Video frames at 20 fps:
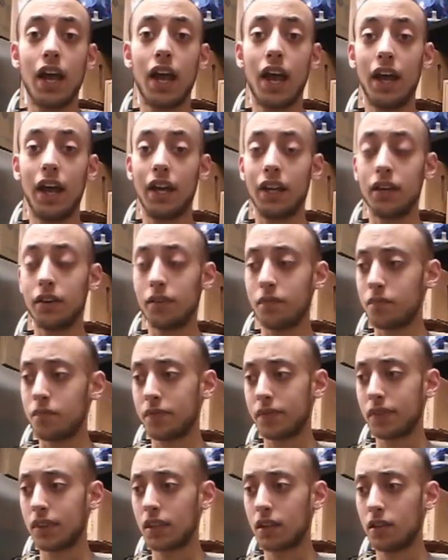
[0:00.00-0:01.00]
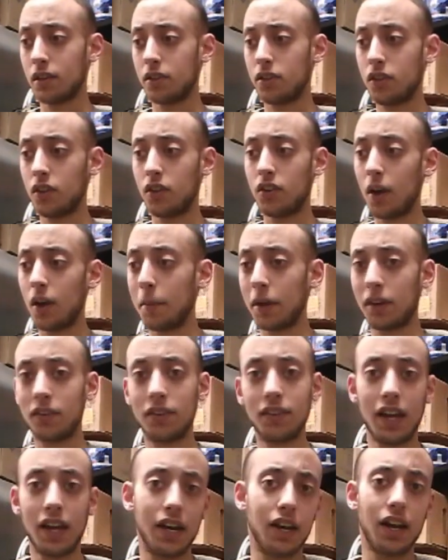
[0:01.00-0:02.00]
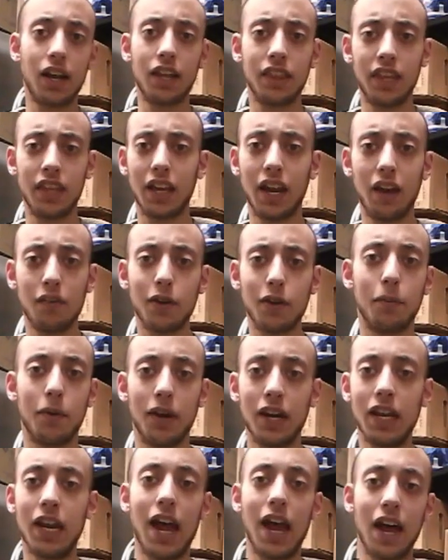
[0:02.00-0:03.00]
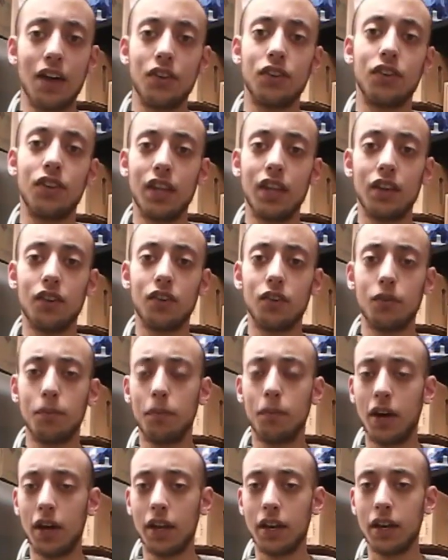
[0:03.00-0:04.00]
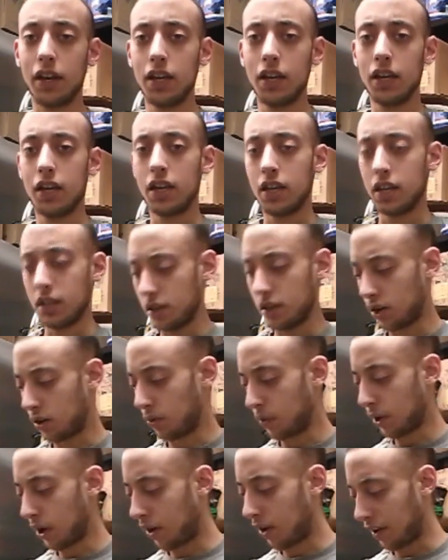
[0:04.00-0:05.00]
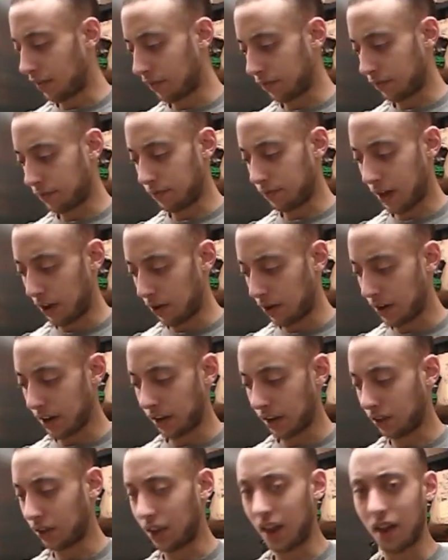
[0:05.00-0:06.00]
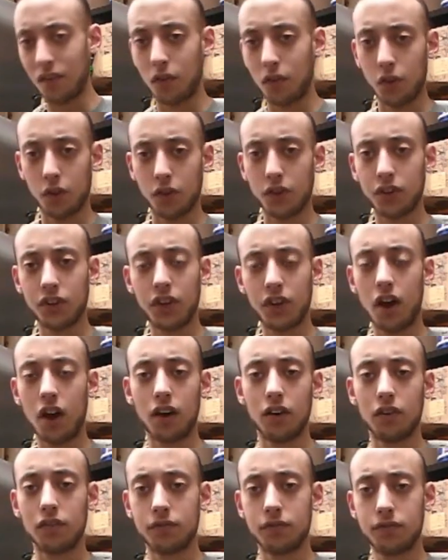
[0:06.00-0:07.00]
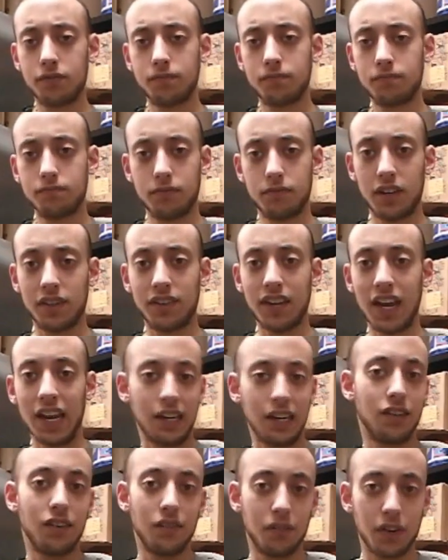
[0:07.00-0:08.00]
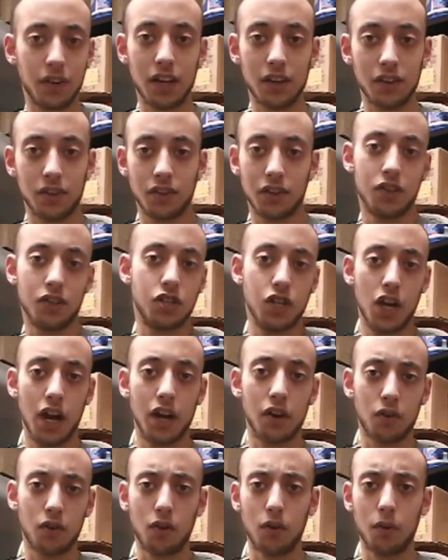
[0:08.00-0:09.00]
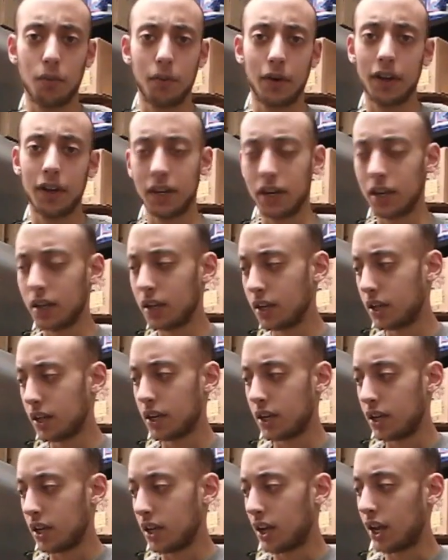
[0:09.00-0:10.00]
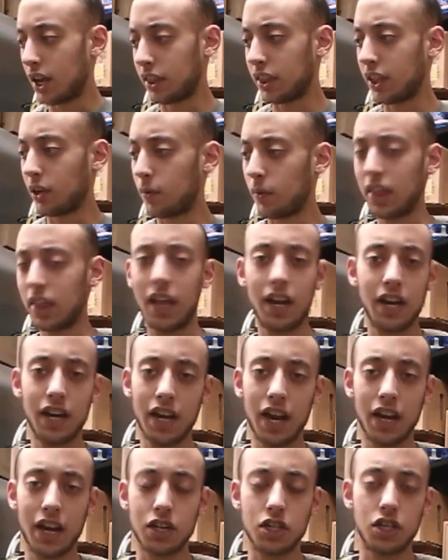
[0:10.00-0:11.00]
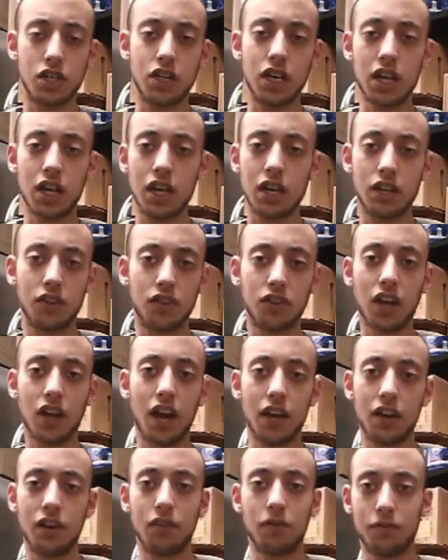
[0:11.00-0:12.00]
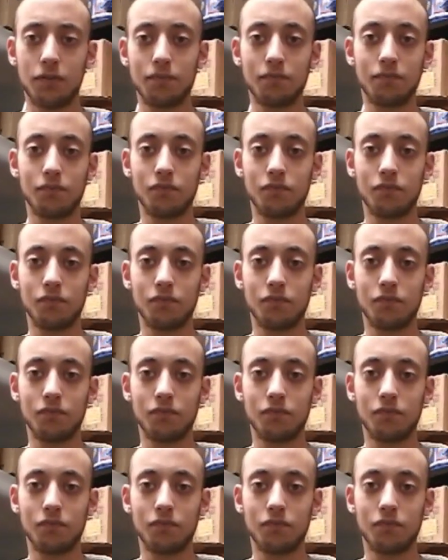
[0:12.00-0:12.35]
And to some extent, I think everybody has this, but we all have varying levels of attentiveness in general, but I think with ADHD, it's kind of